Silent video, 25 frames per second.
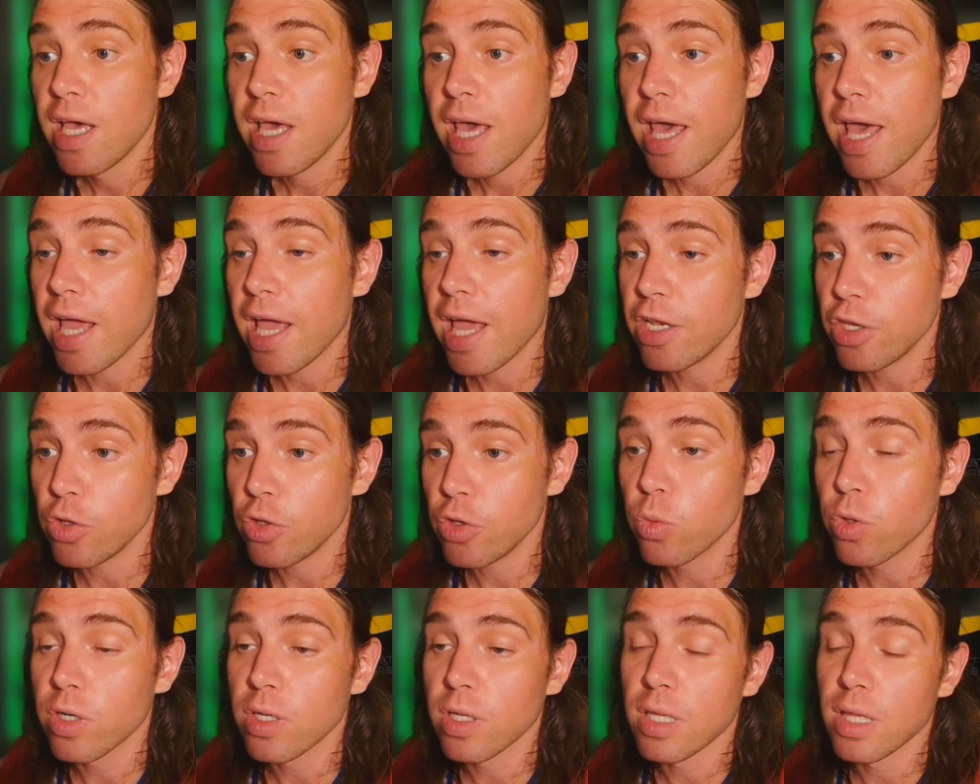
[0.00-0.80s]
and you
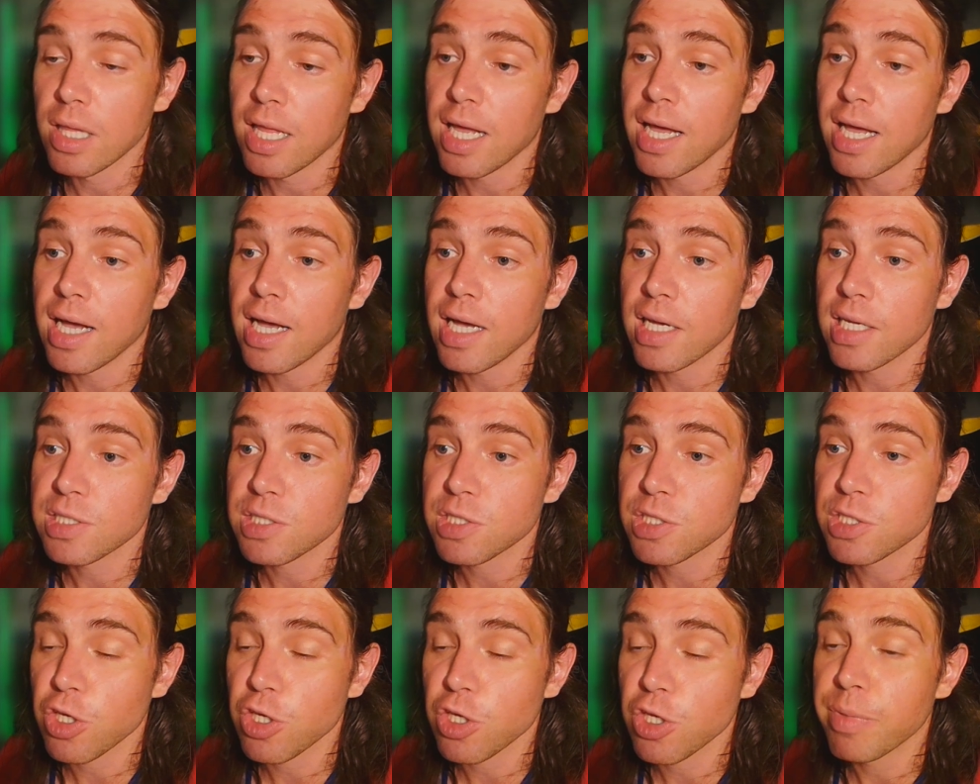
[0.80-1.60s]
wouldn't
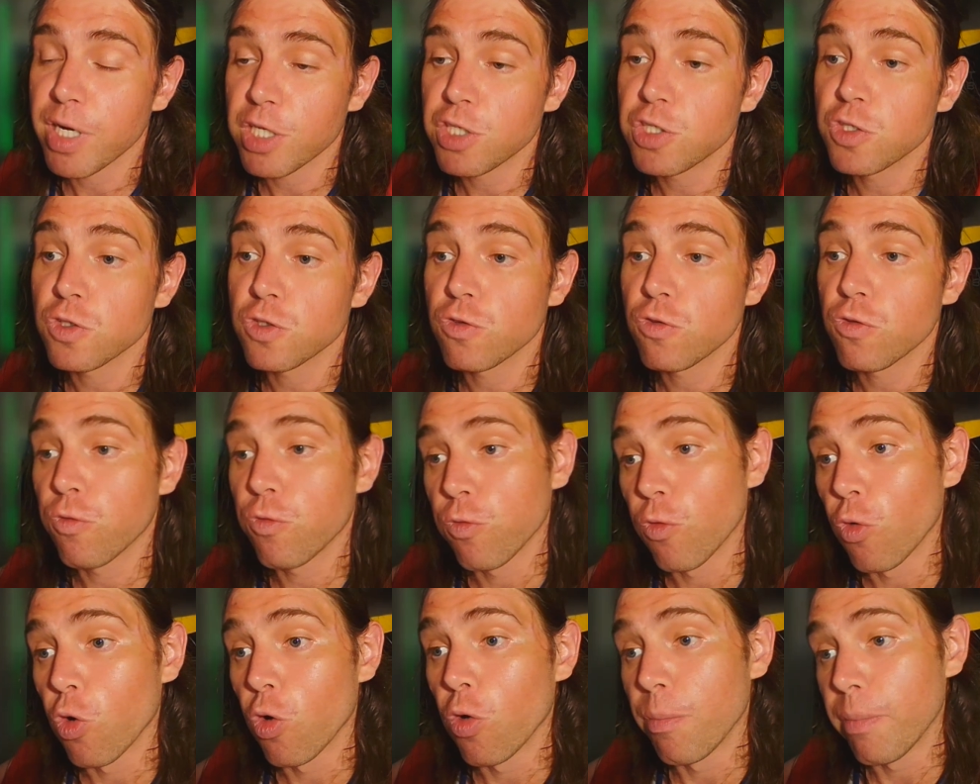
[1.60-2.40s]
last so much as
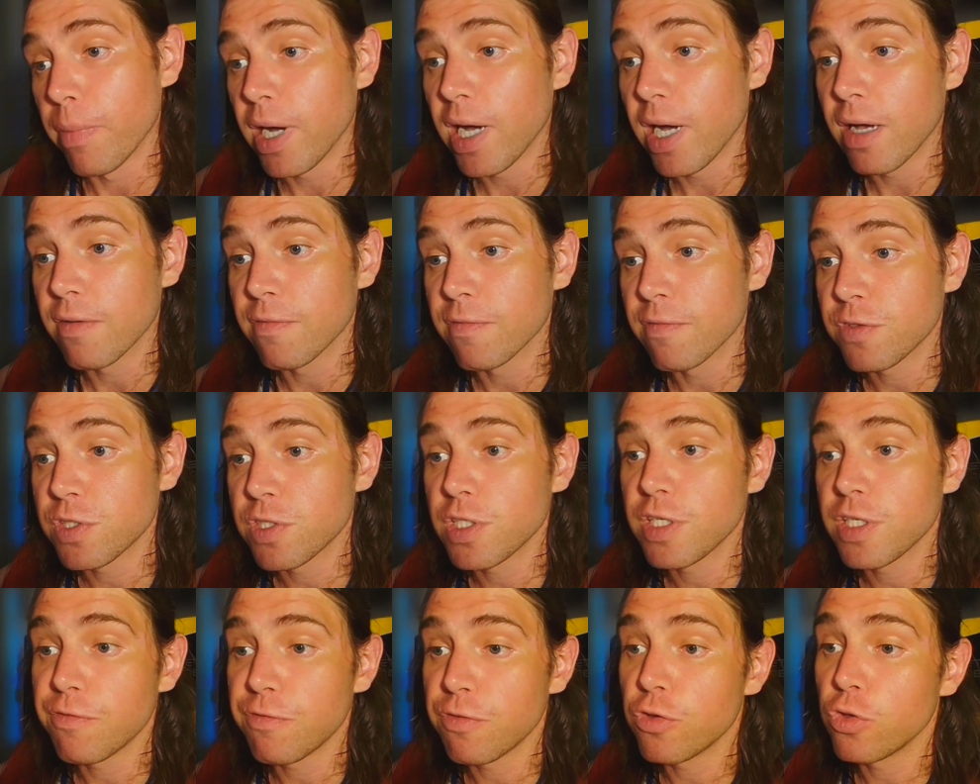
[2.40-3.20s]
4
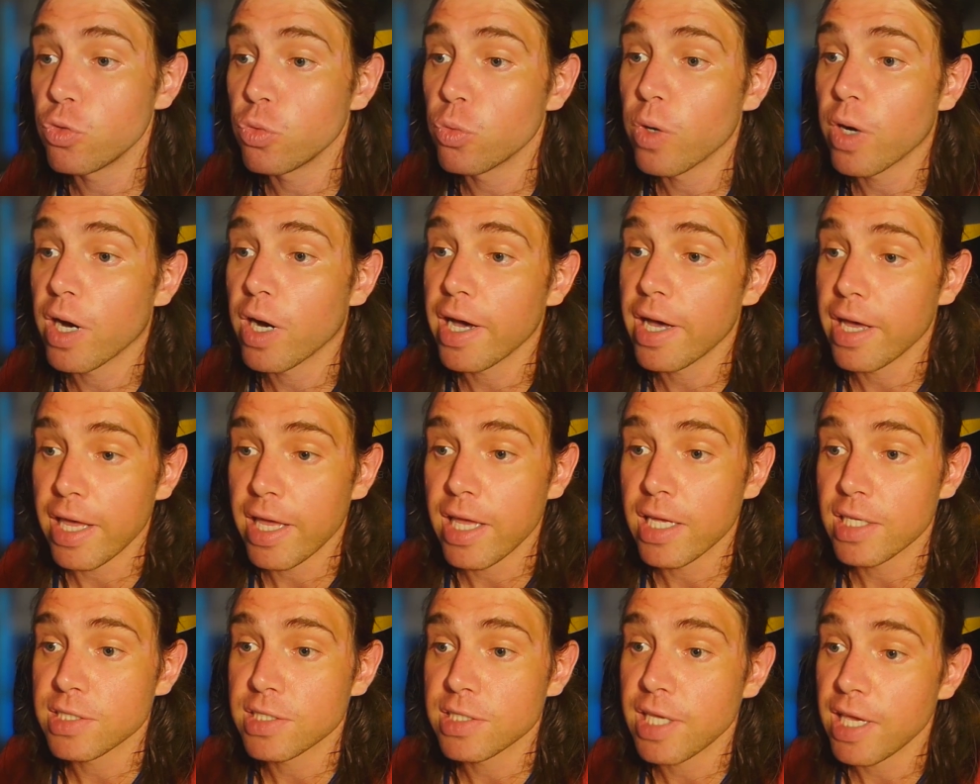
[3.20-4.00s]
months if you are
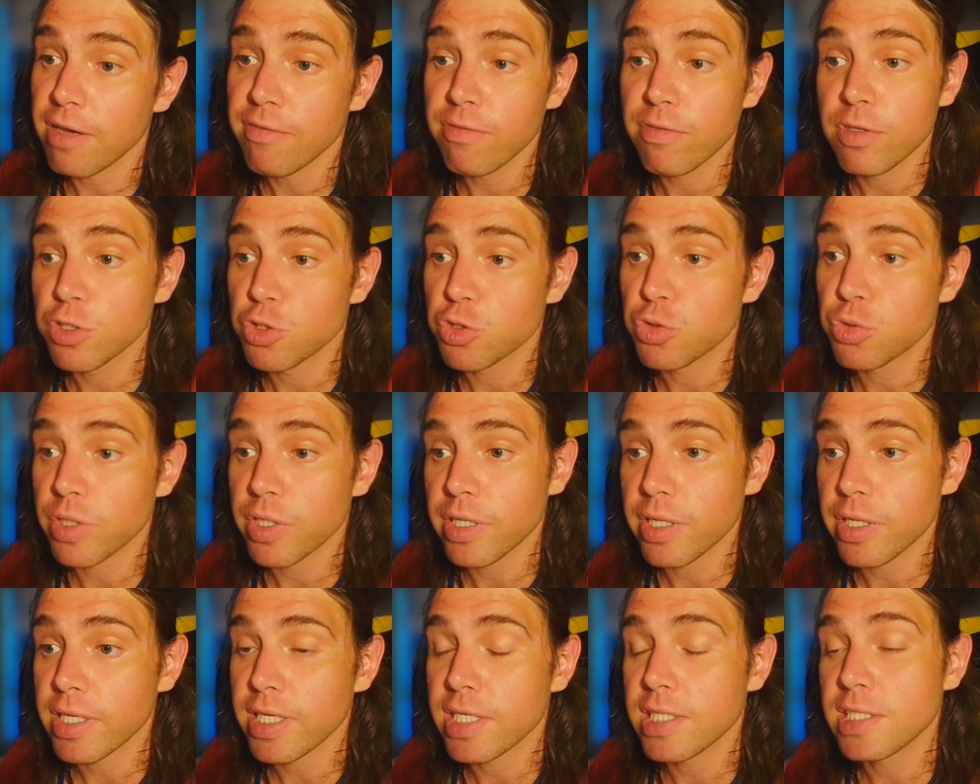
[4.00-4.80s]
as heavily
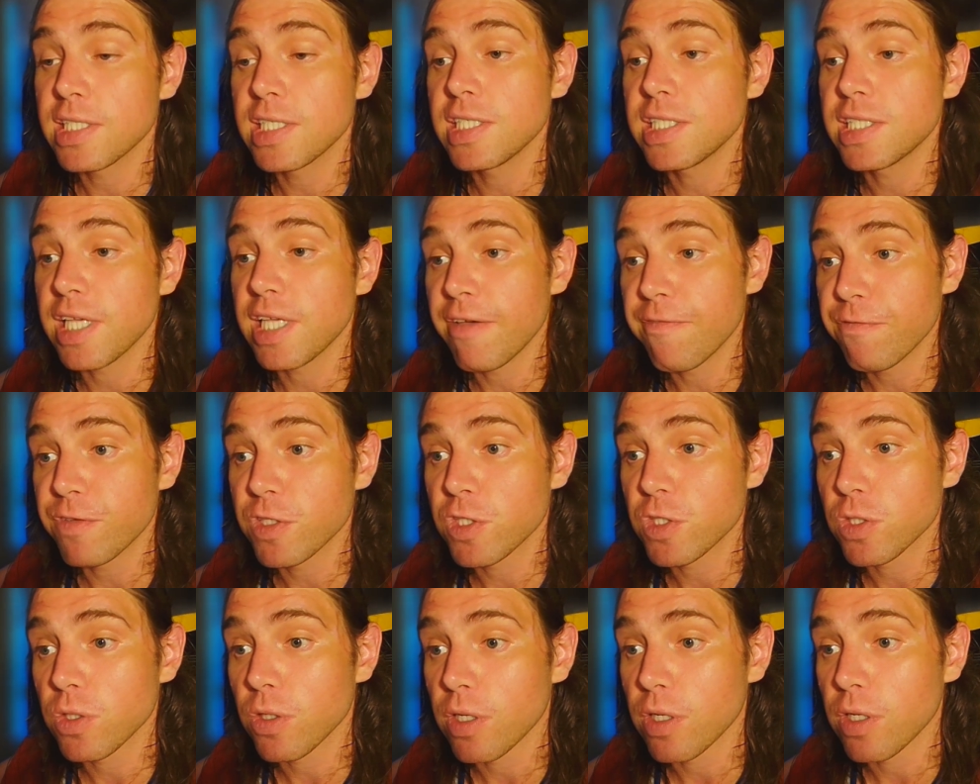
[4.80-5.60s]
drinking as he's
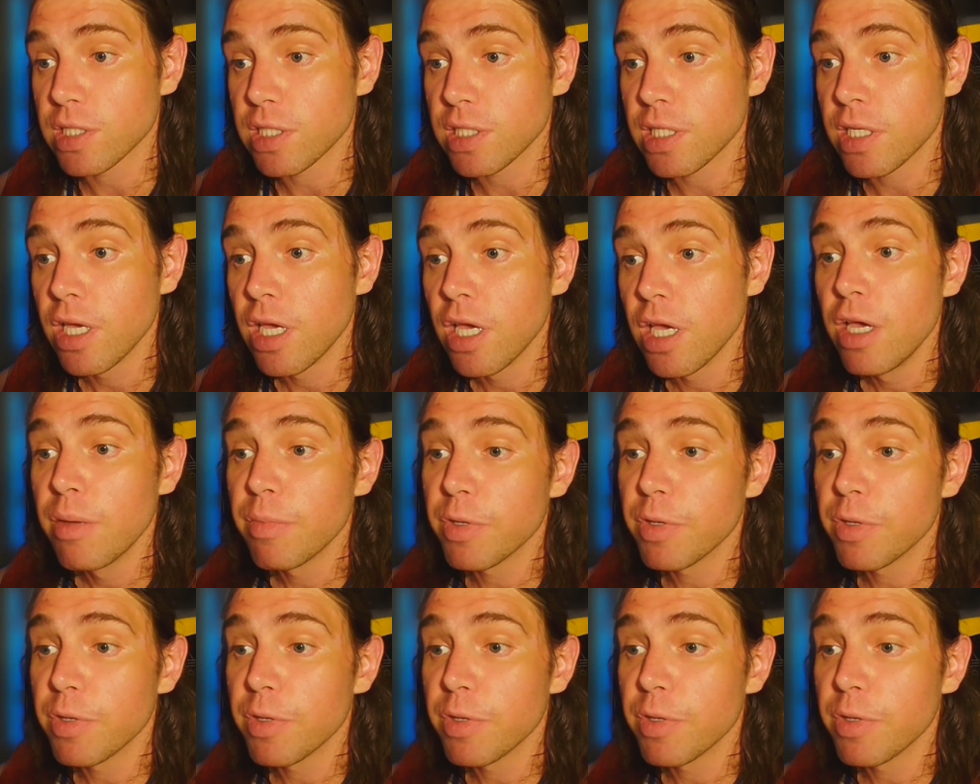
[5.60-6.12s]
emphasizing,